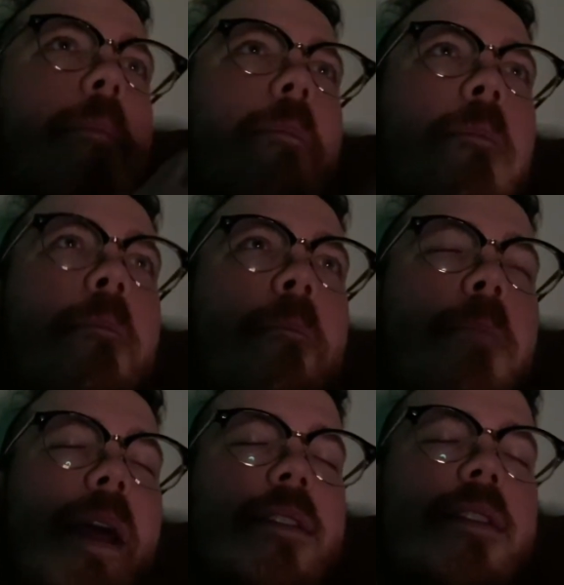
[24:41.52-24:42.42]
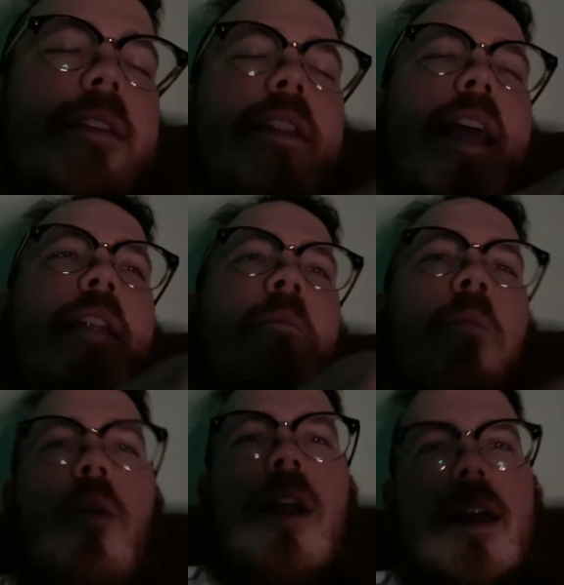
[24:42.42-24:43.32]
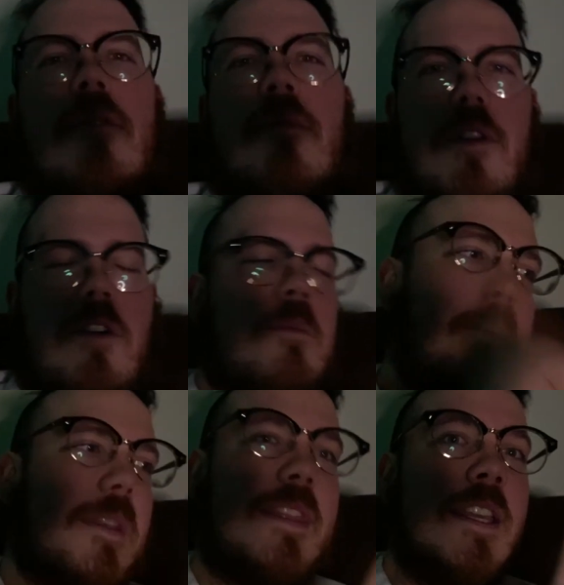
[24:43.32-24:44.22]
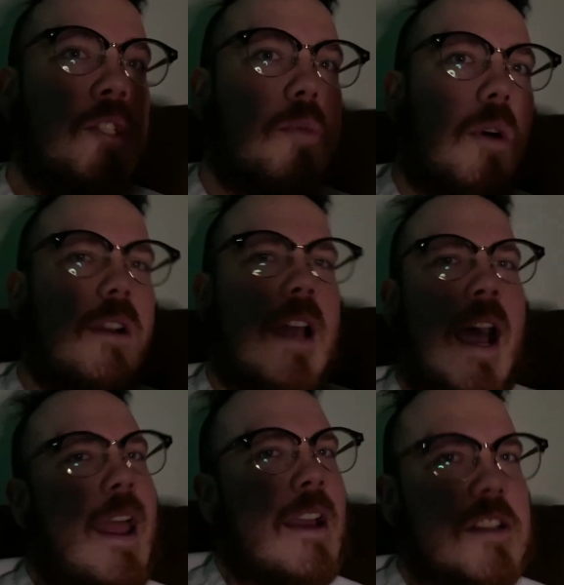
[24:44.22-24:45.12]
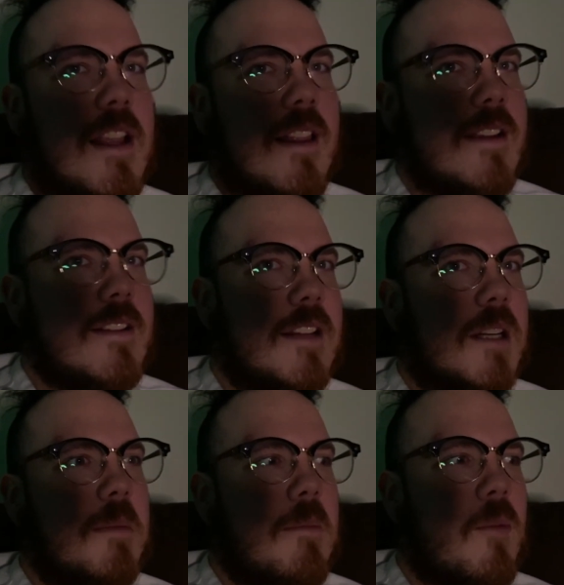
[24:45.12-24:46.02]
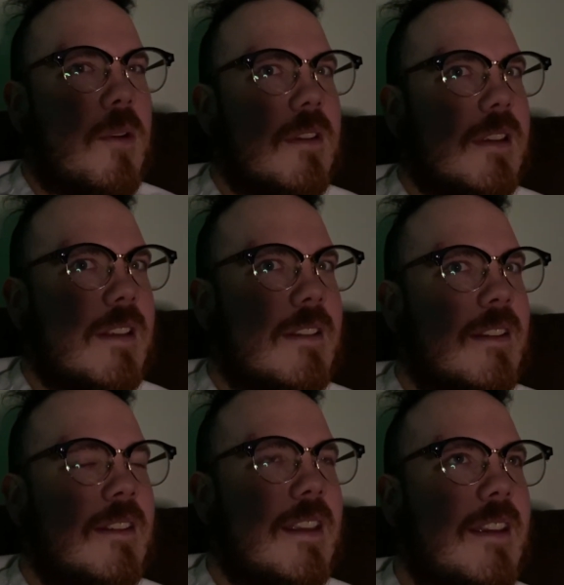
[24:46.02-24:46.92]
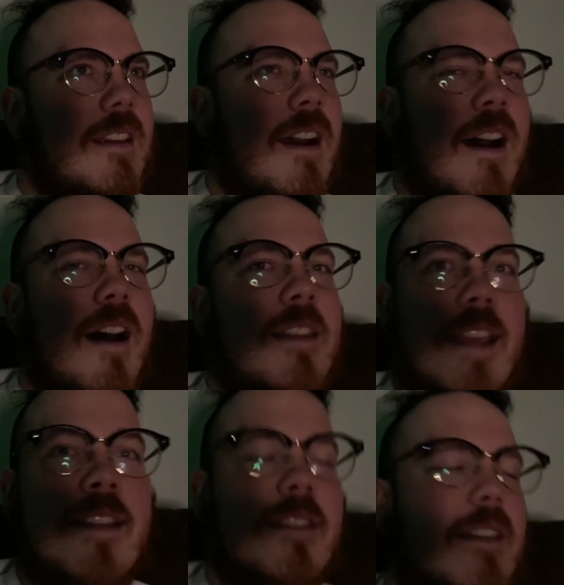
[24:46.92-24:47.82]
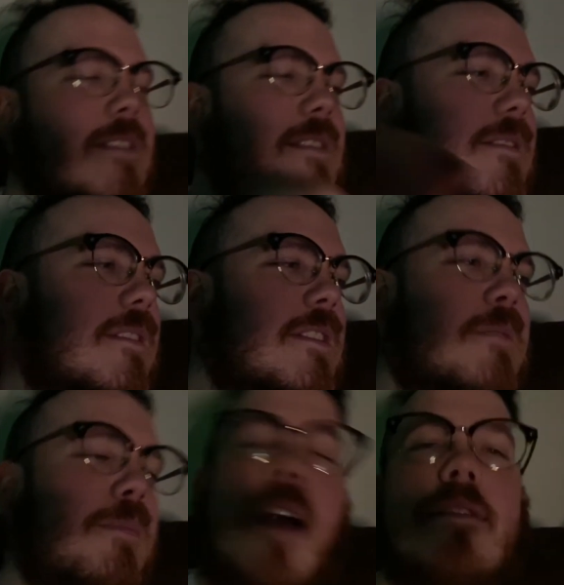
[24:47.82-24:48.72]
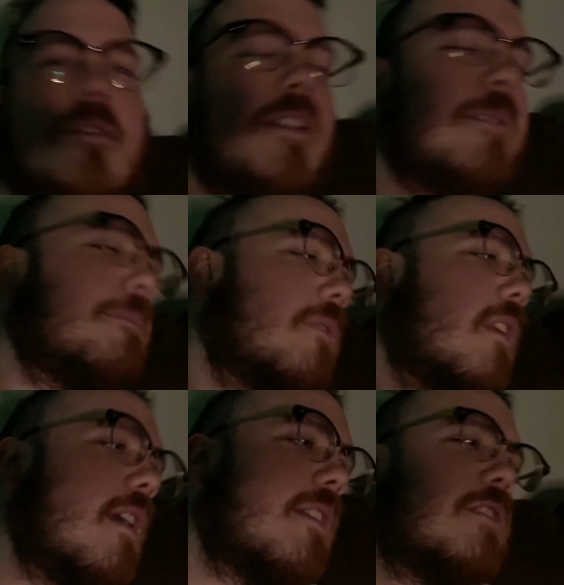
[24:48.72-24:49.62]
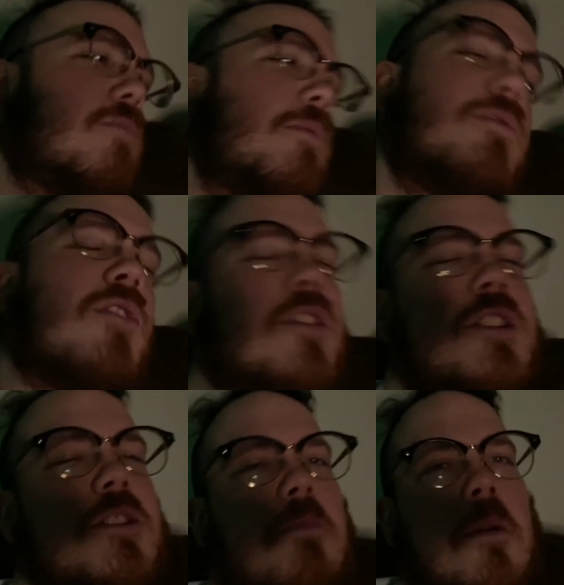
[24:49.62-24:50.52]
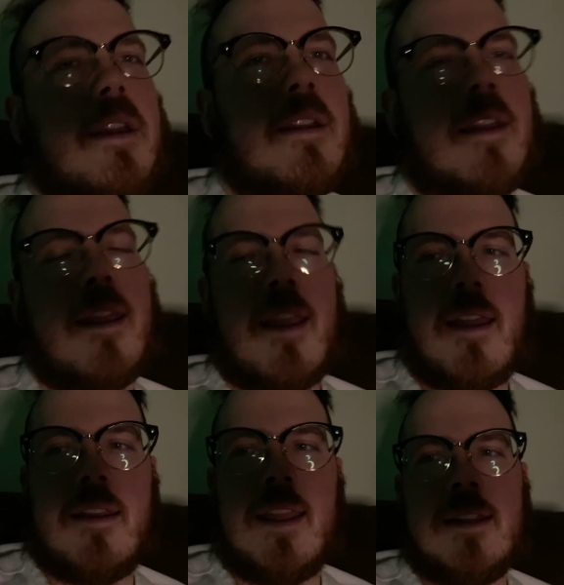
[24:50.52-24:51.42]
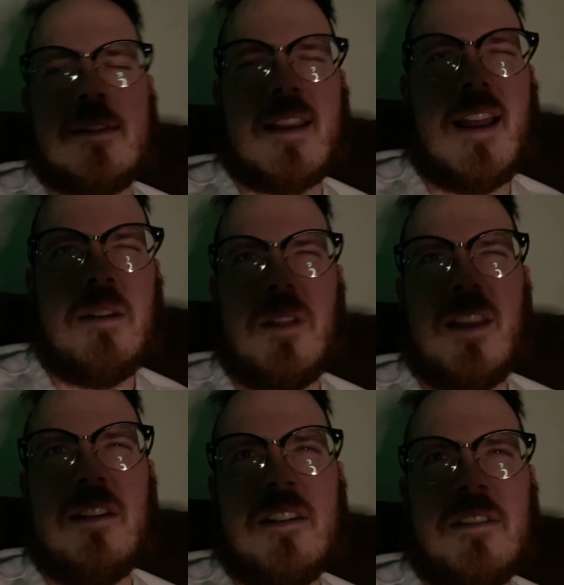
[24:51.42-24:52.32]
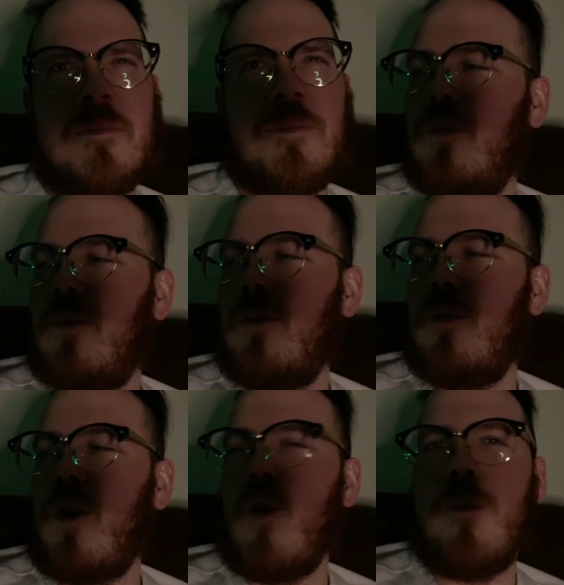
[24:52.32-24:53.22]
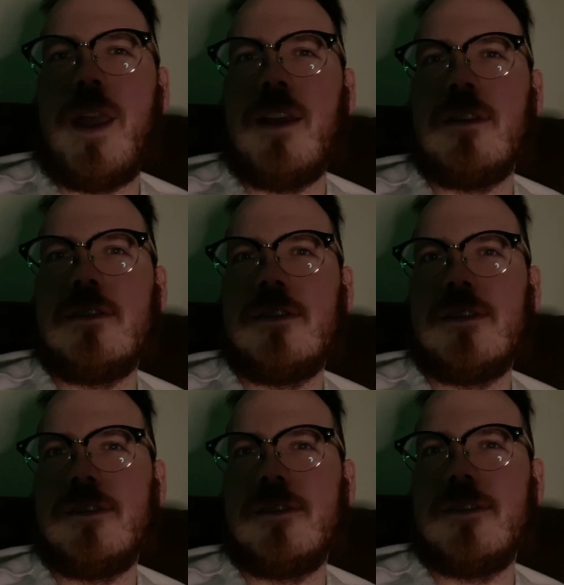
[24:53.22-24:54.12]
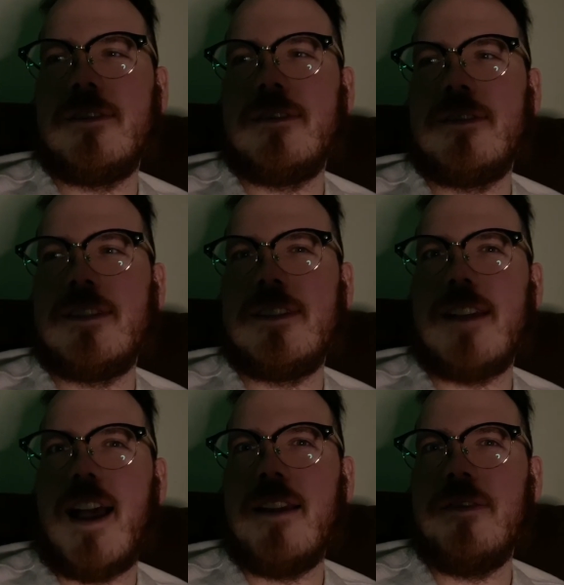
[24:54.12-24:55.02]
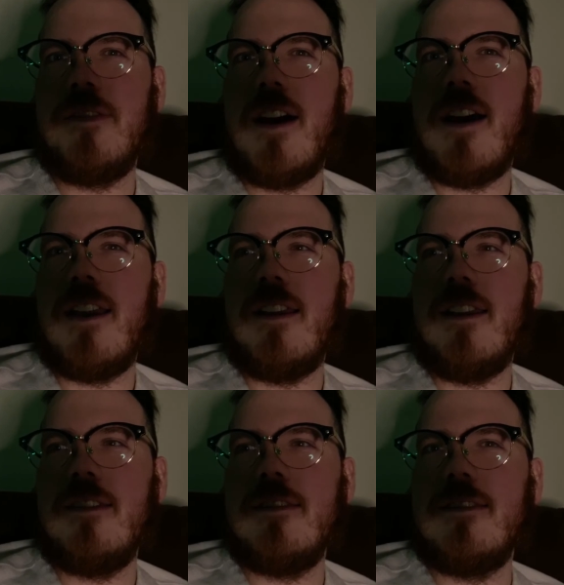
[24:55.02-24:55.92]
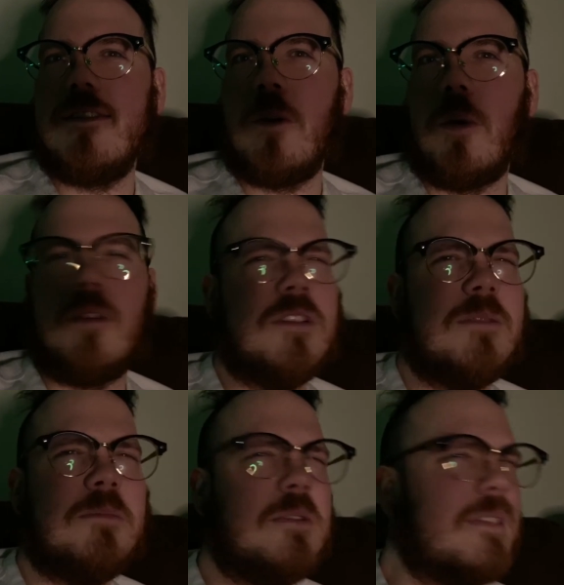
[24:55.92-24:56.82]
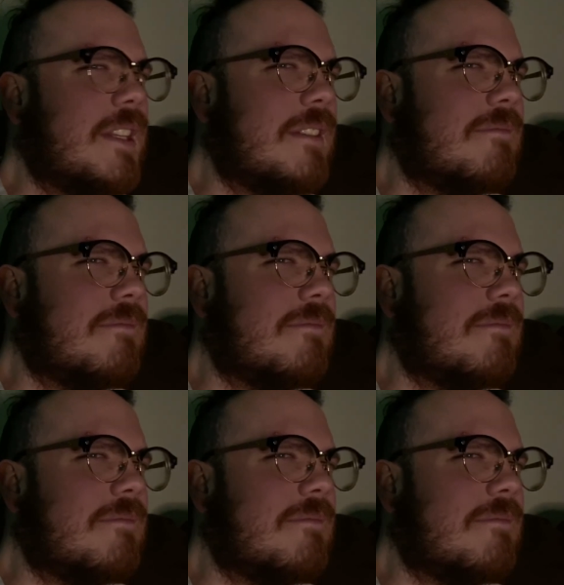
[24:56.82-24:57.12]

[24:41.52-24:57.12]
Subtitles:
Benson and Moorhead film. But this one, I actually liked a little bit more than The Endless. surprisingly. This one was called Spring, and it's kind of like a romance, sci-fi, horror movie